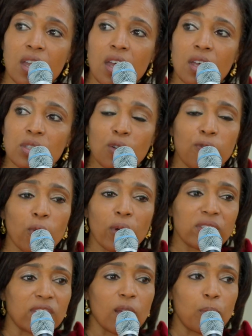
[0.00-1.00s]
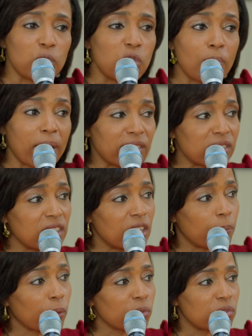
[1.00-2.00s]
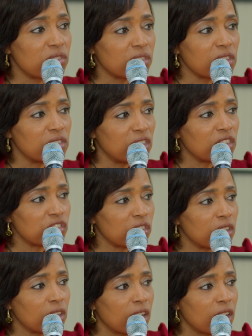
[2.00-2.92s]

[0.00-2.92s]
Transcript: So, for example, you might see a person's condition,